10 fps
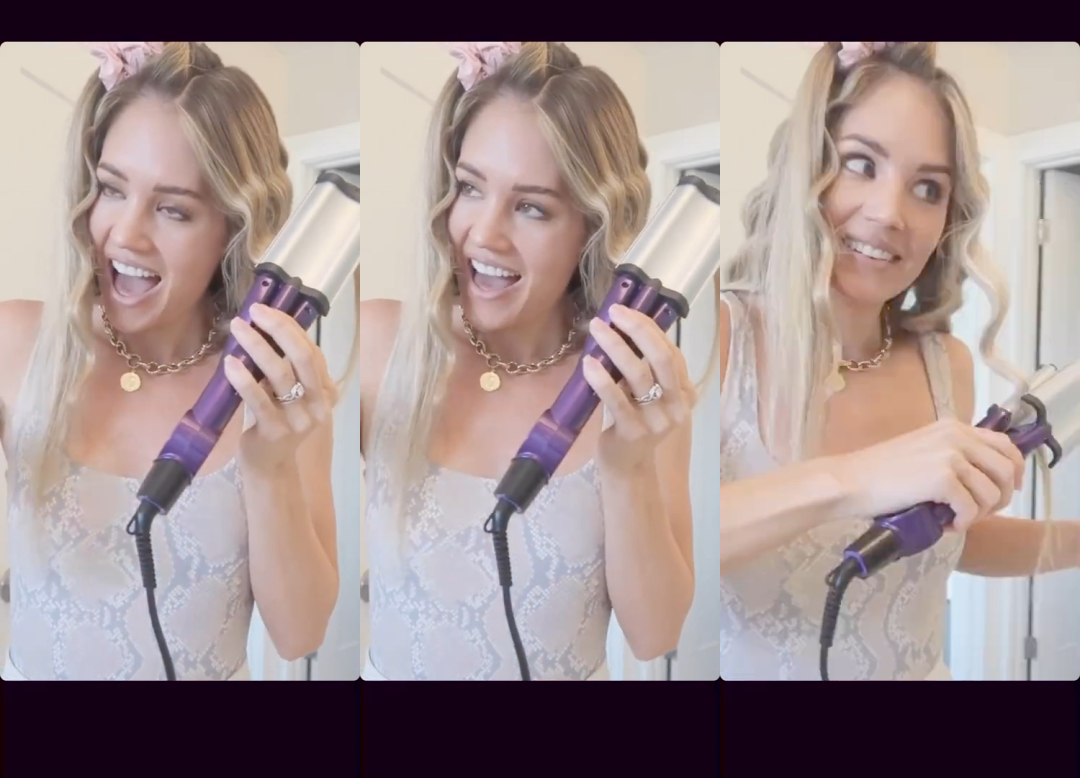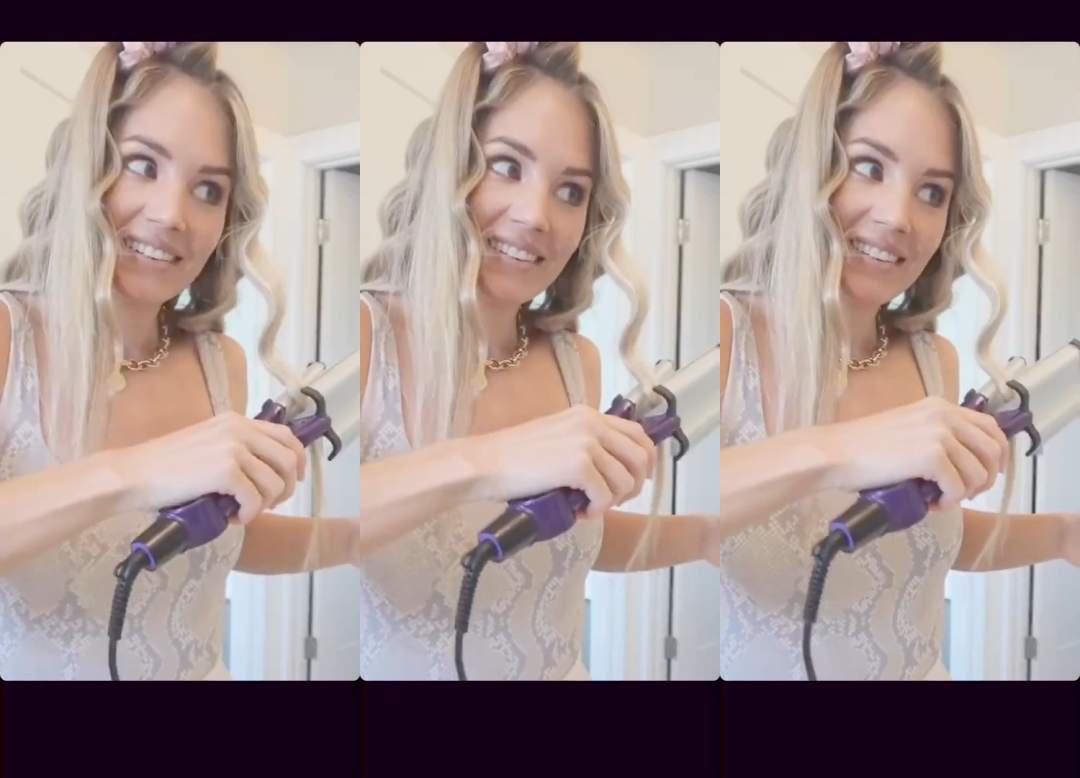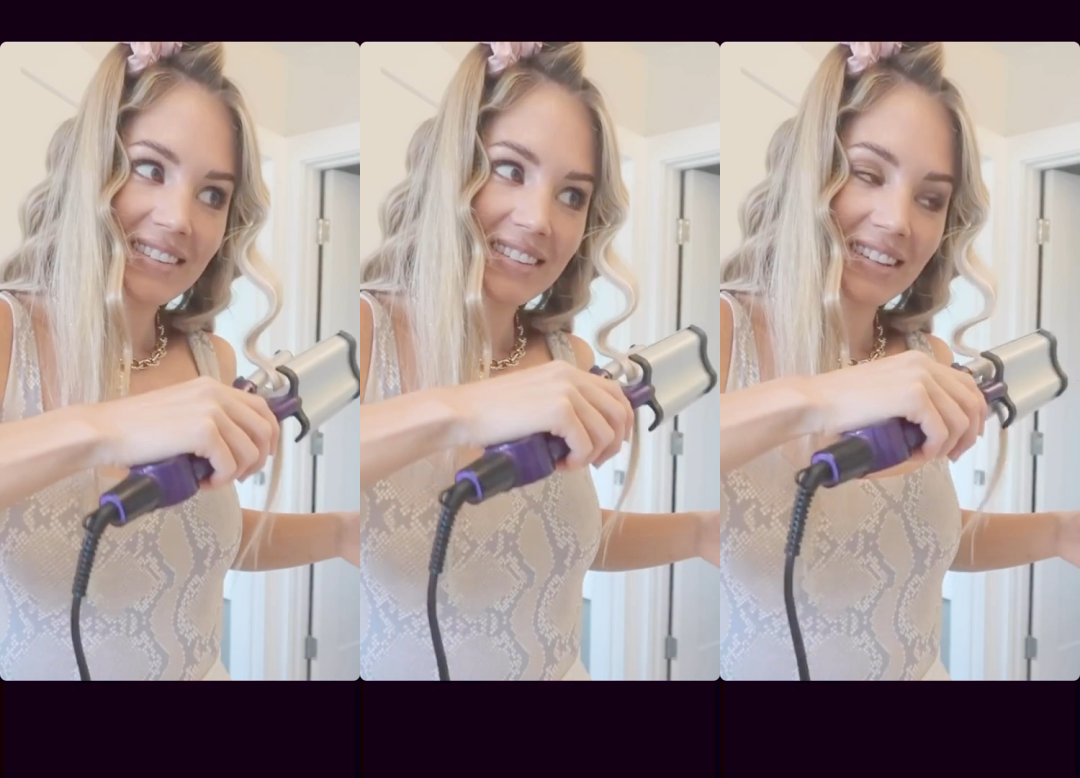
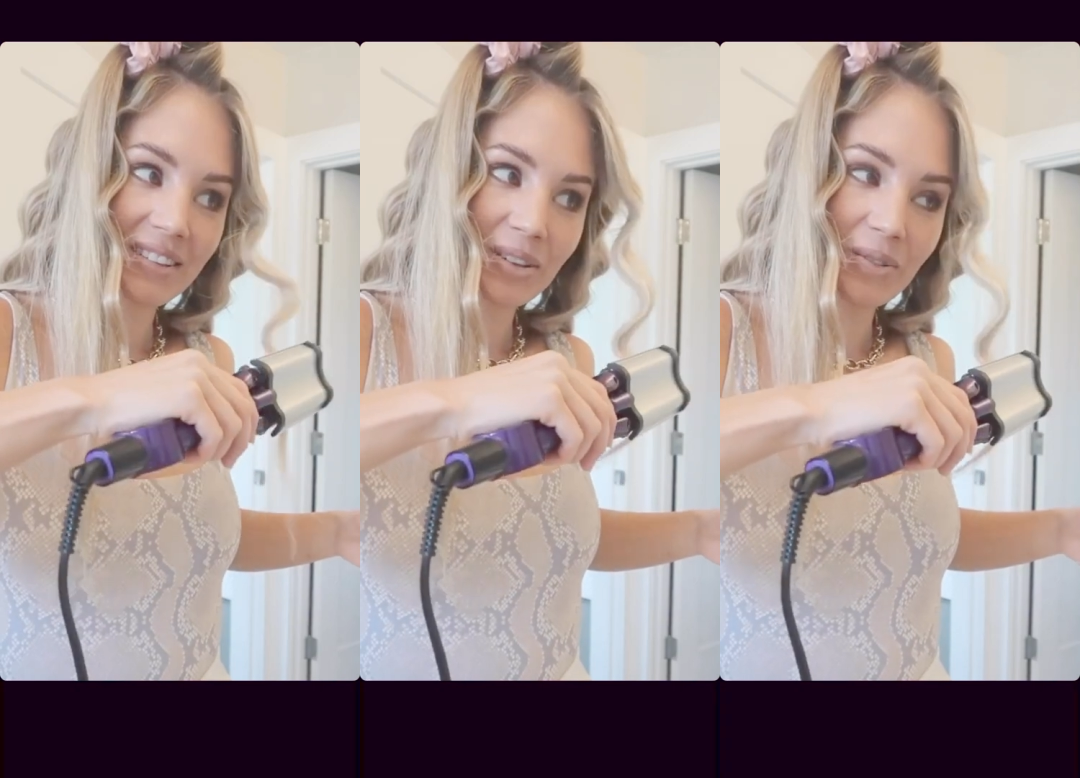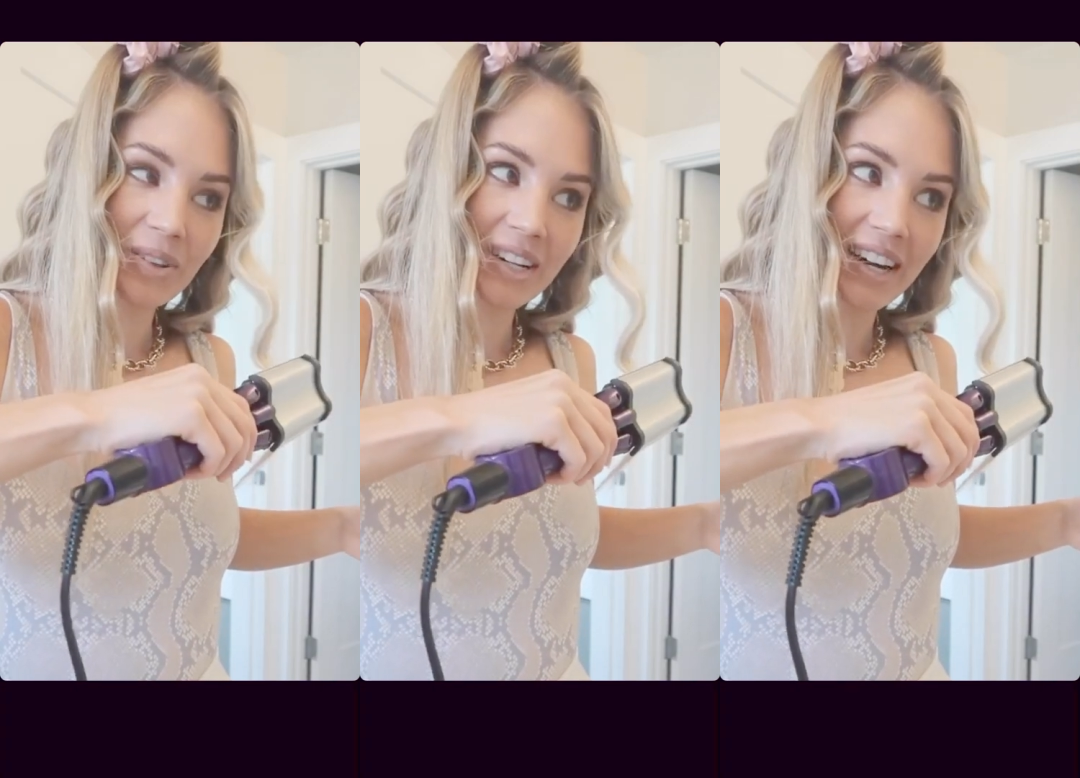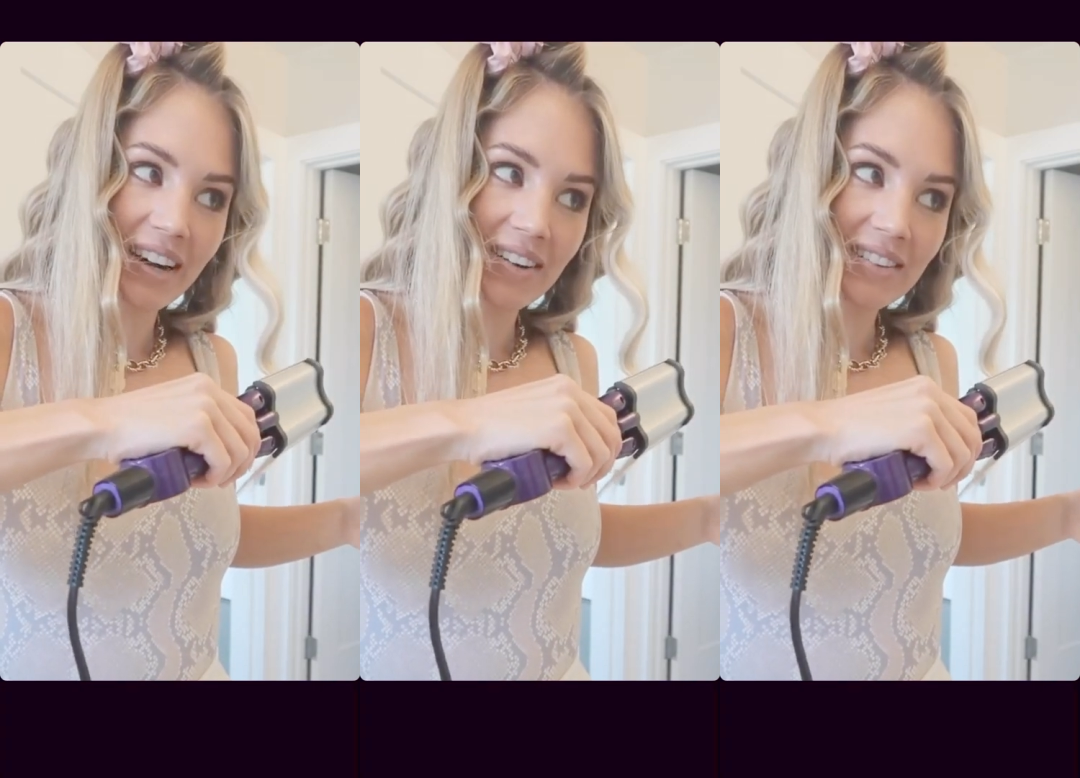It's like a little
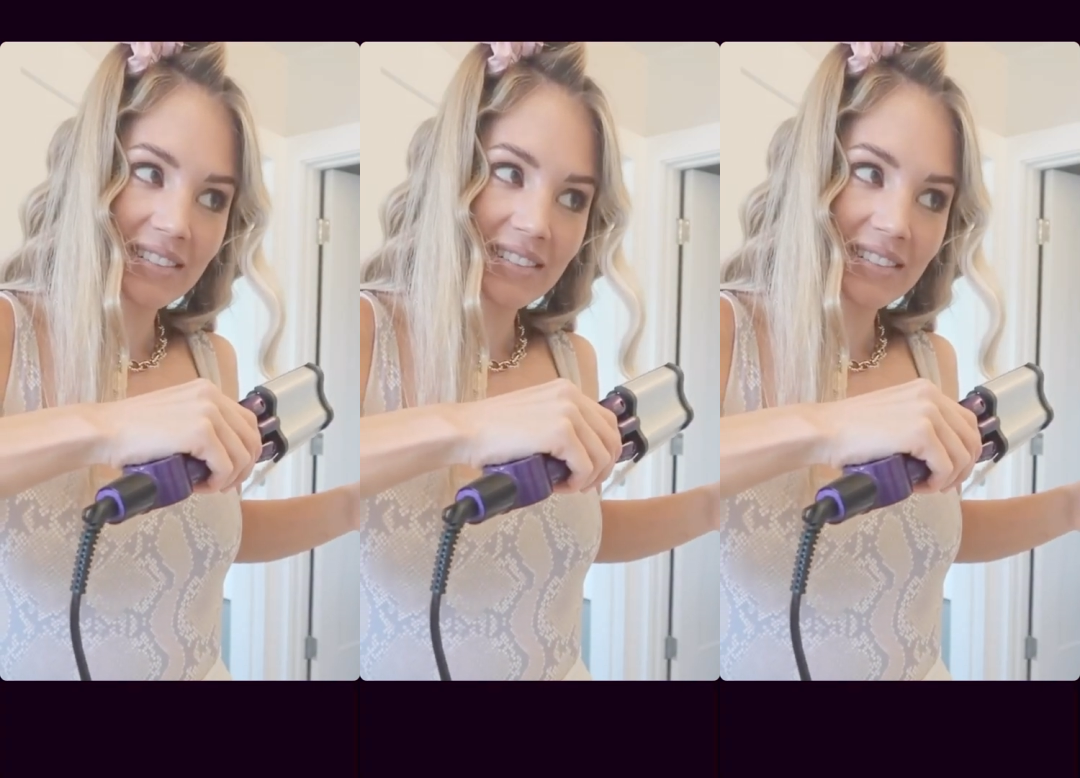workout.